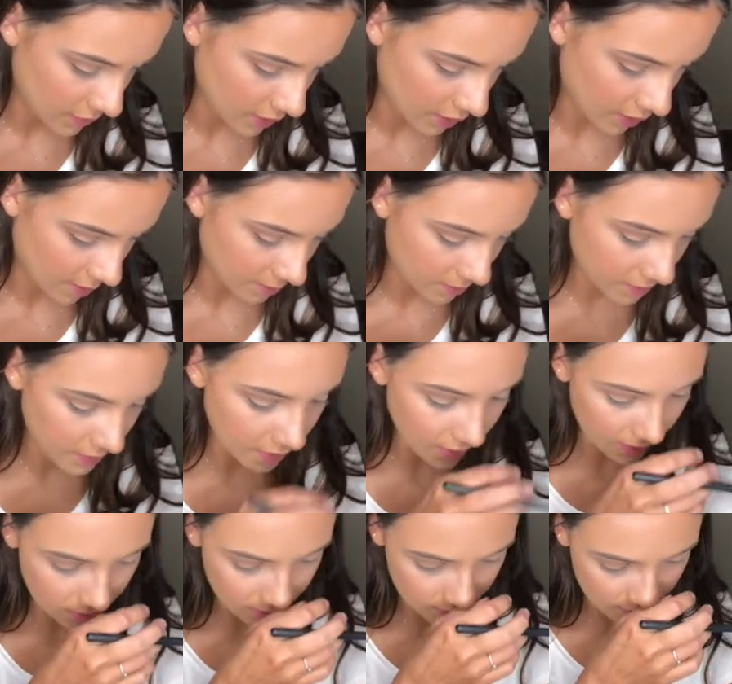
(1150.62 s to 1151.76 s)
Okay,
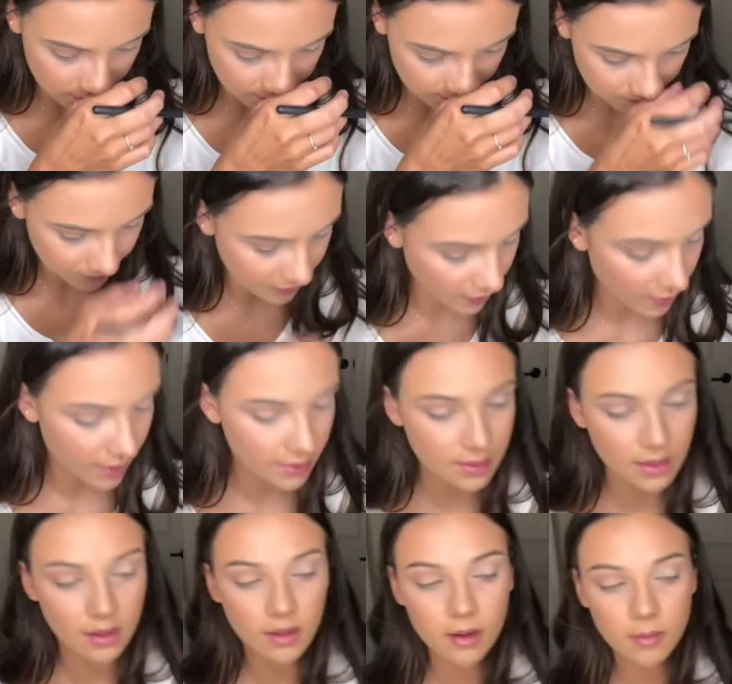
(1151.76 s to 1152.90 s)
the last
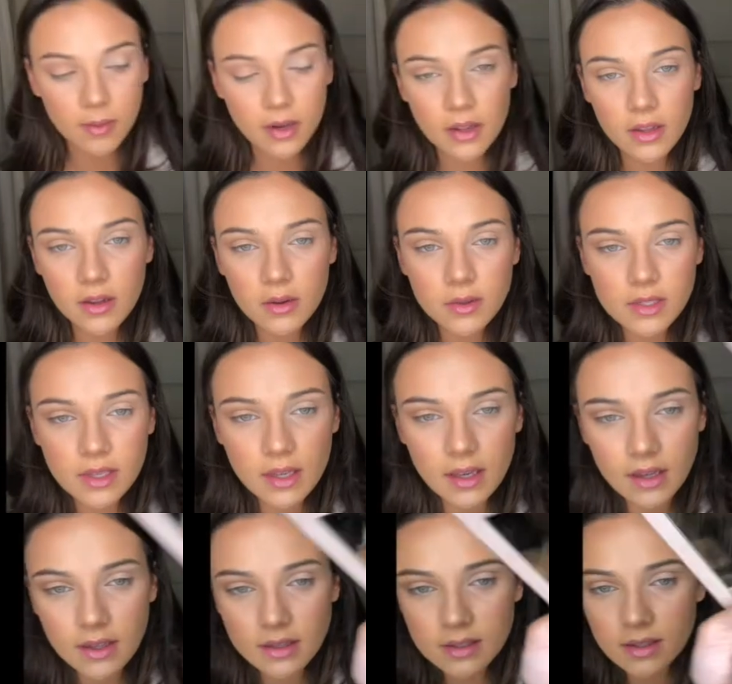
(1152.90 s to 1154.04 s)
color I'm going to use
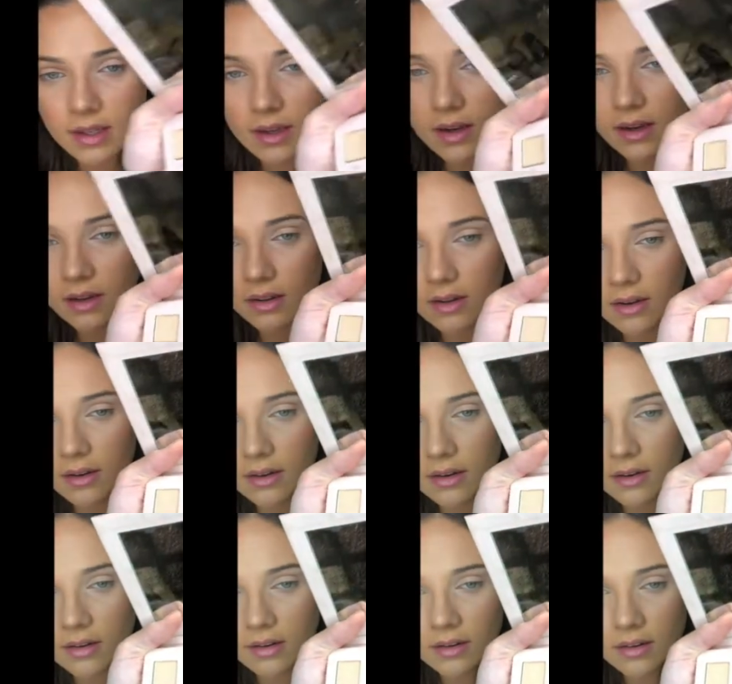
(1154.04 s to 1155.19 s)
is the color
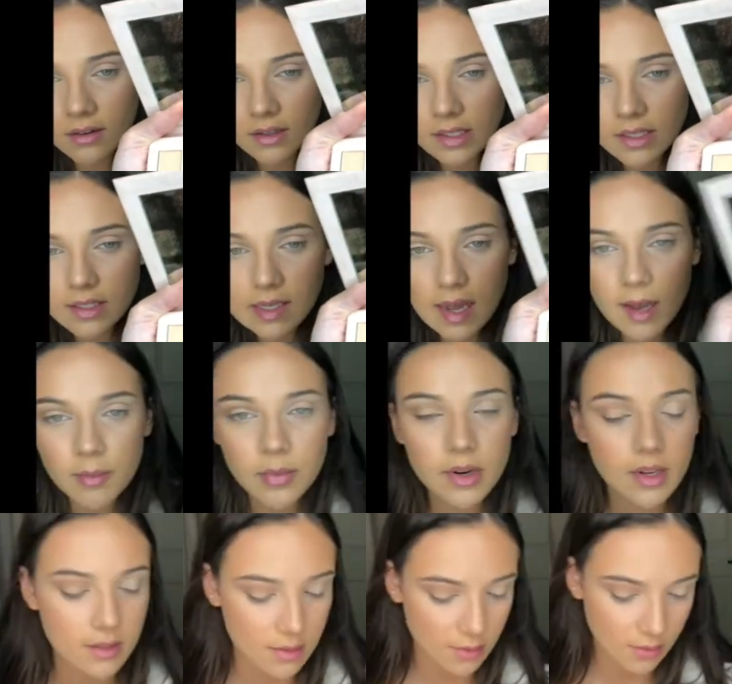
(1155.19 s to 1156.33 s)

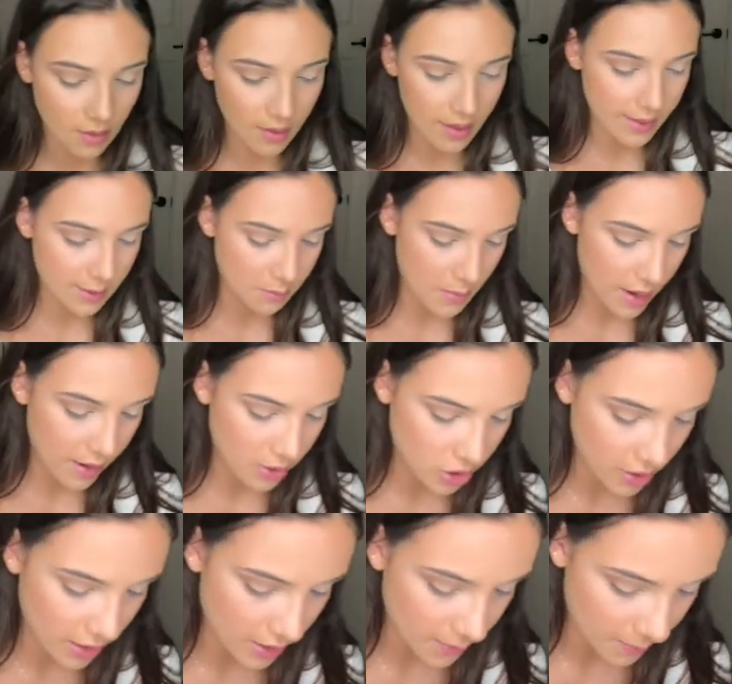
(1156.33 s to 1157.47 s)
Cypress, or the last matte
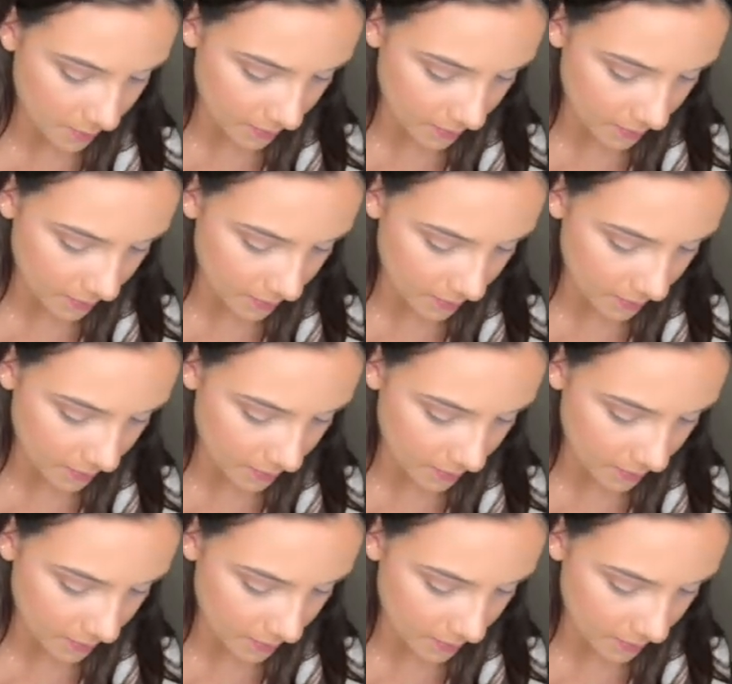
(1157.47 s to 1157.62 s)
shade